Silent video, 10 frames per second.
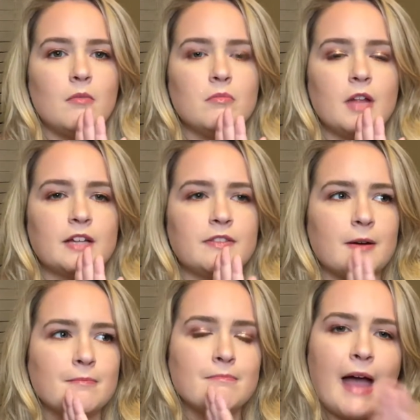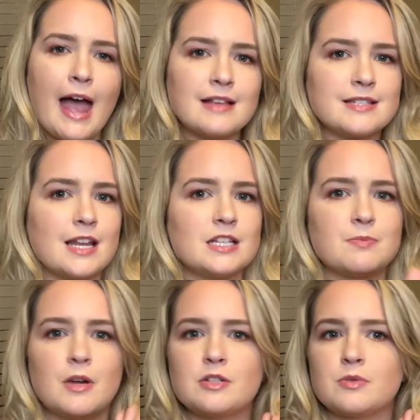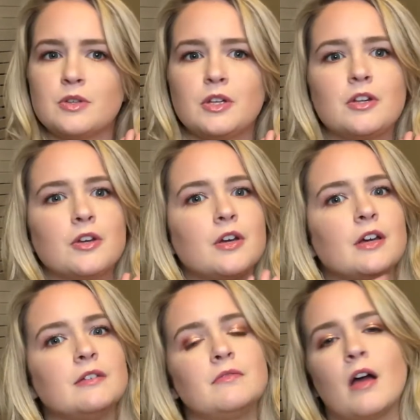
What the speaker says: Like their matte setting spray is really good.